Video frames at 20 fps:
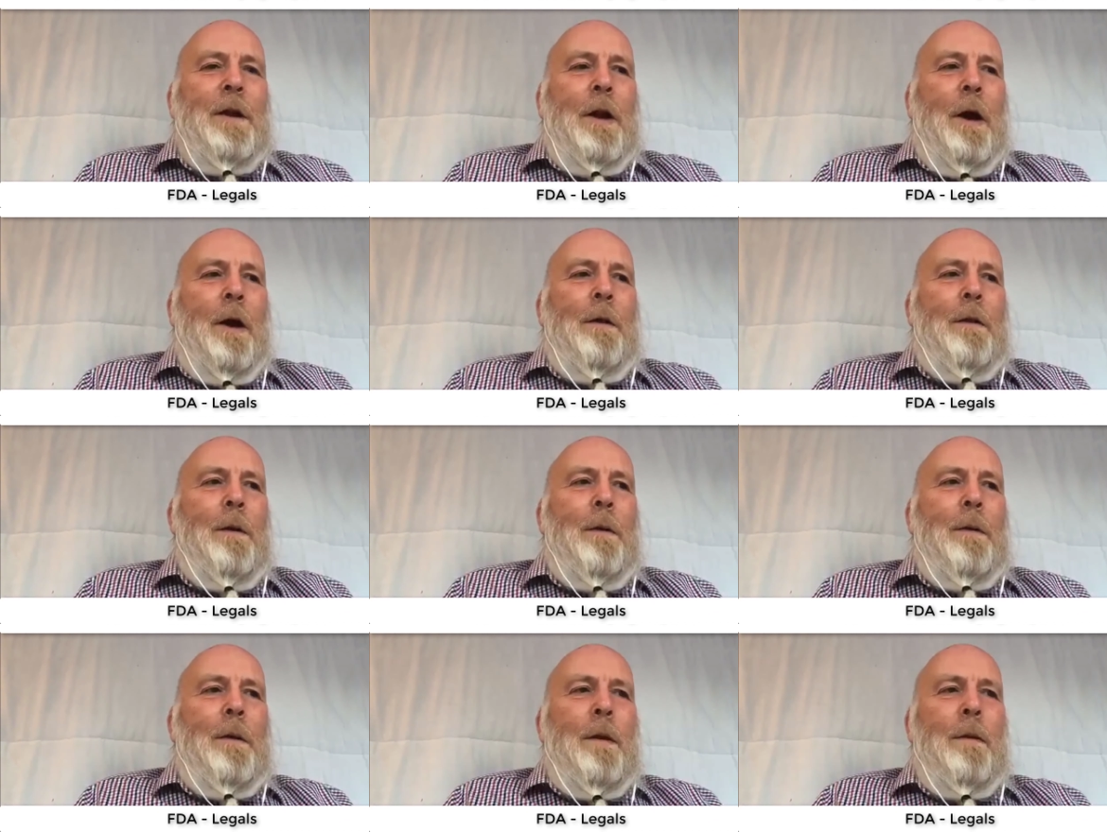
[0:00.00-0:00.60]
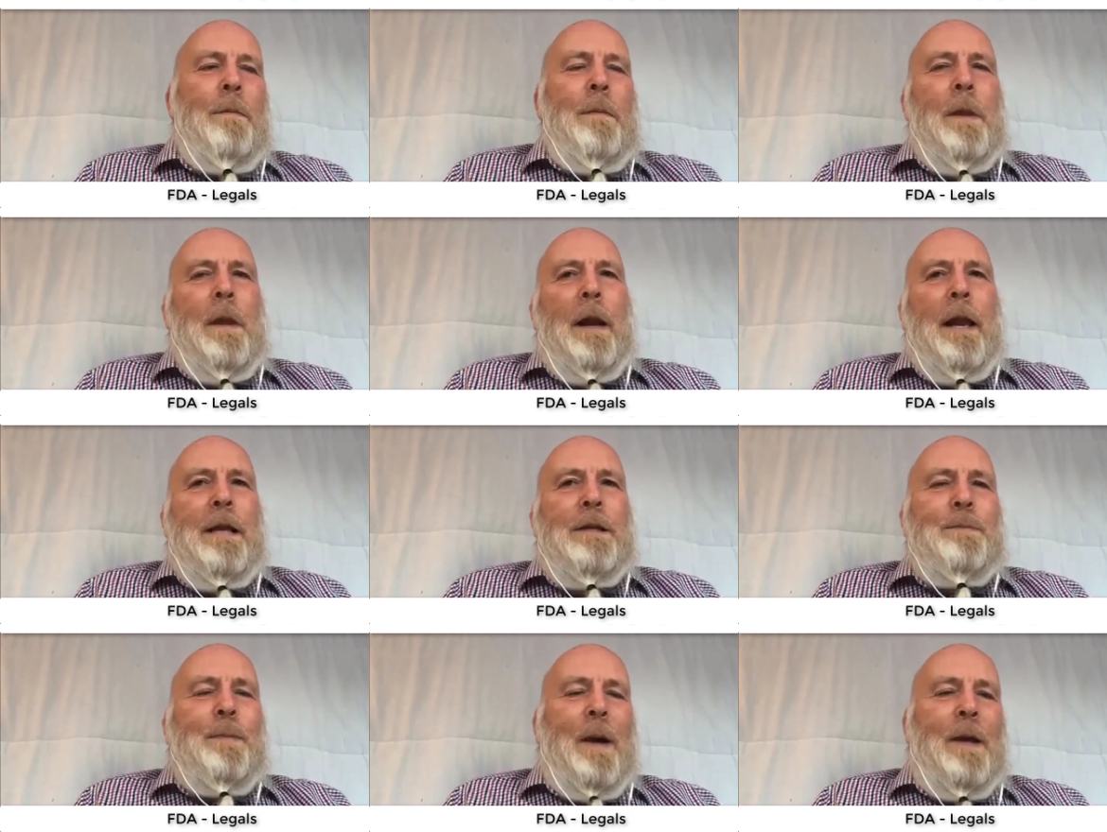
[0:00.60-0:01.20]
You know, the
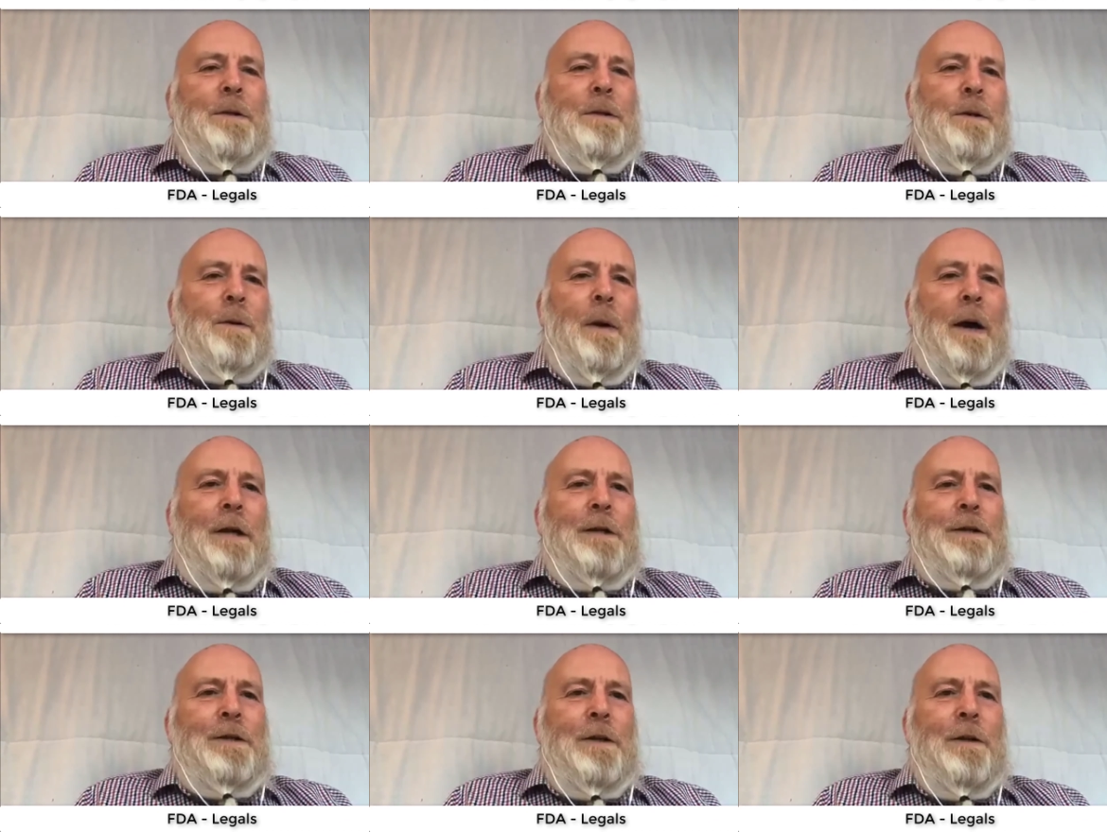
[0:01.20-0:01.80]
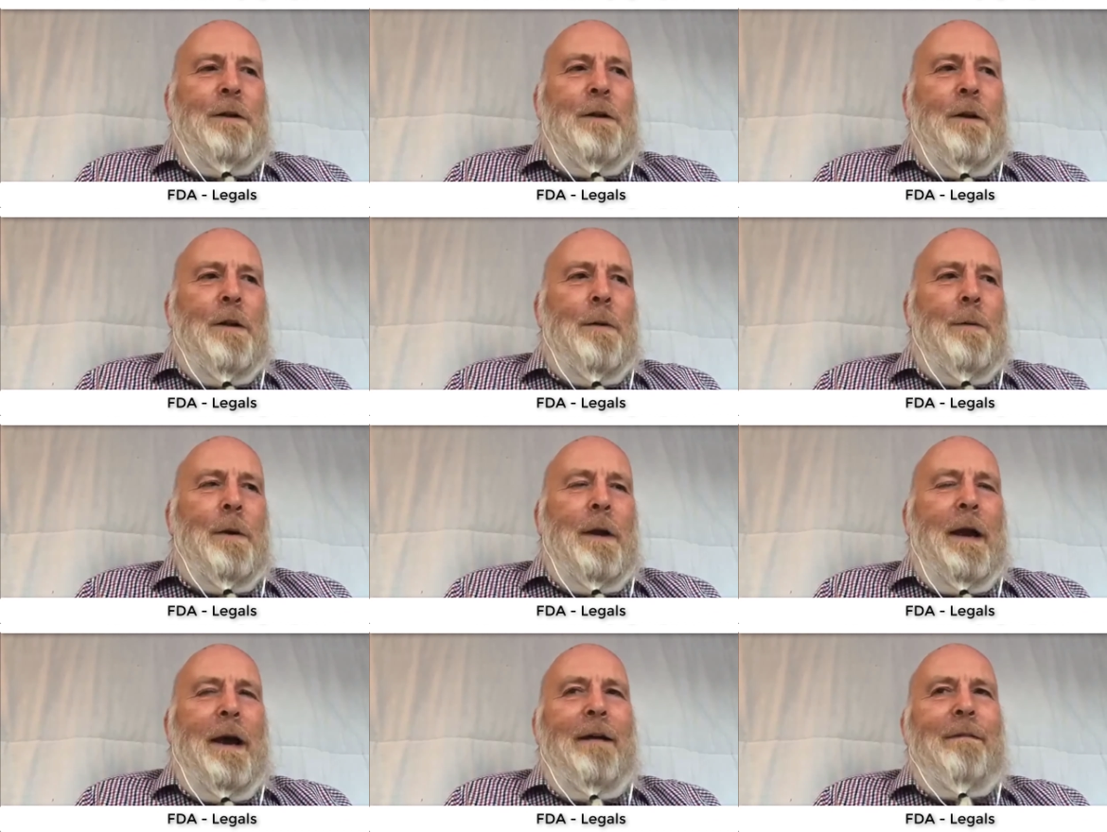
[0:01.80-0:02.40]
less punctuation
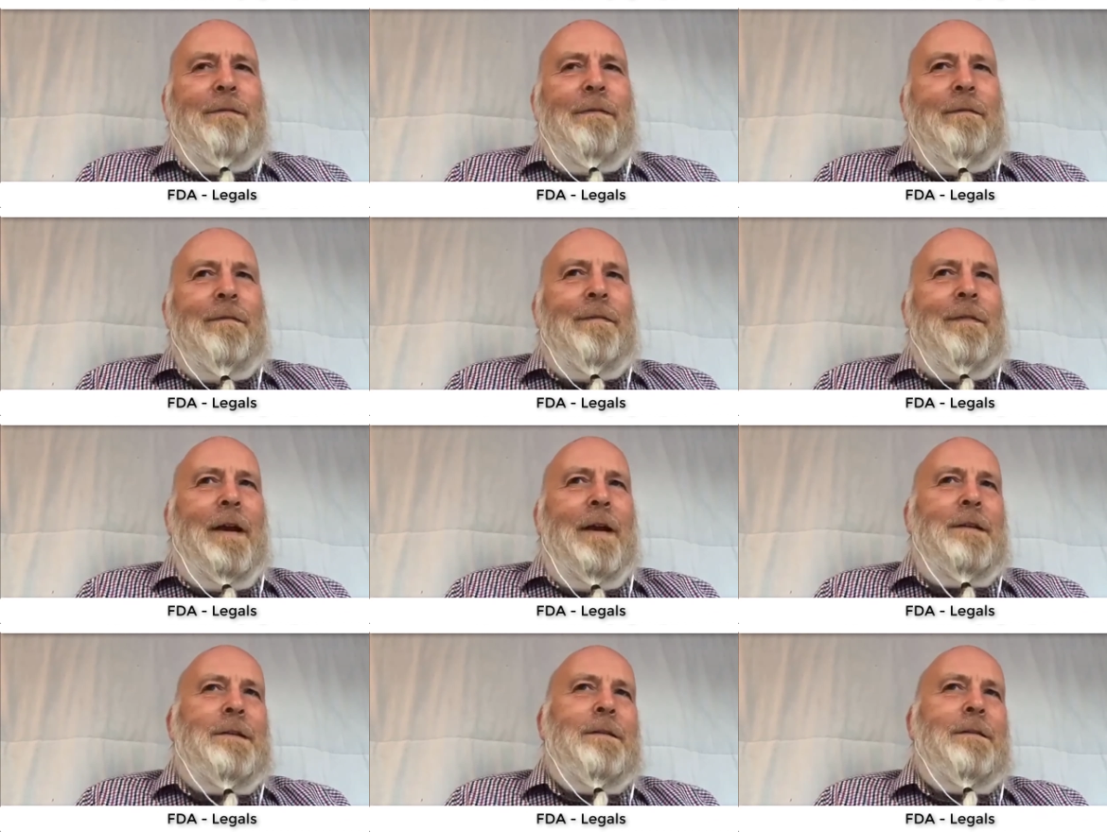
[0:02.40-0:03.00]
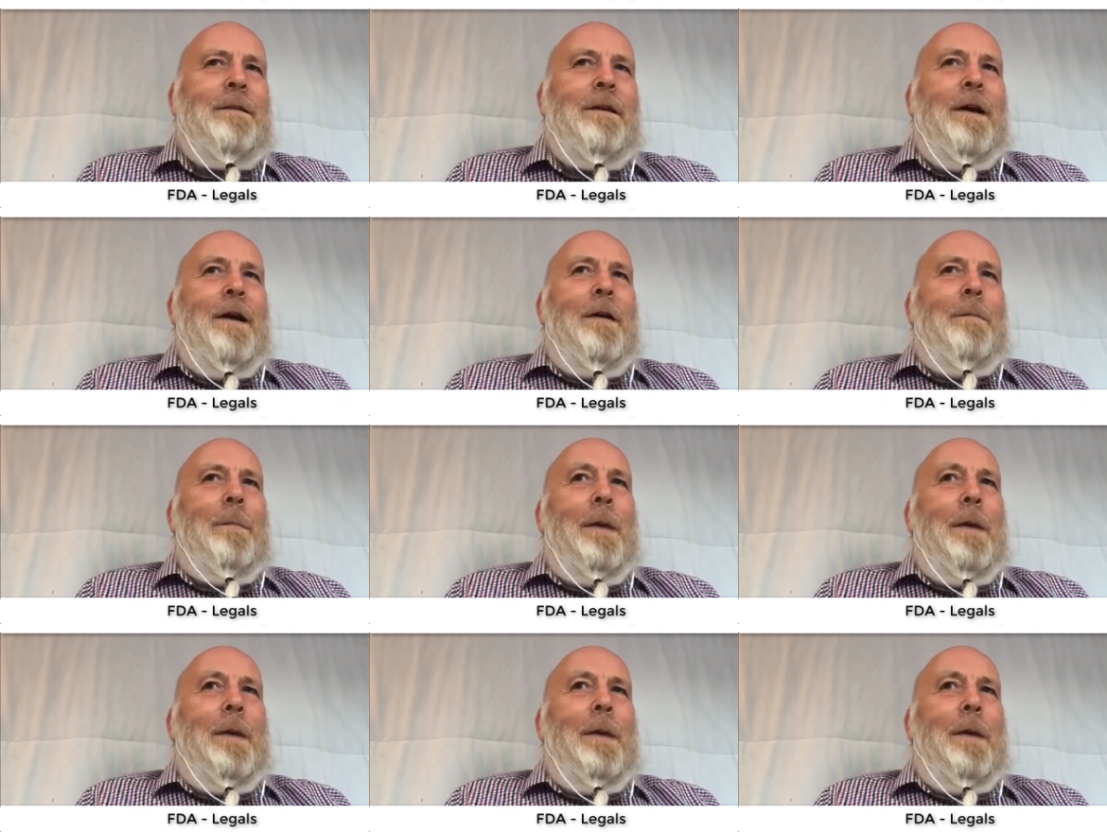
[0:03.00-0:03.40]
that we have, in fact,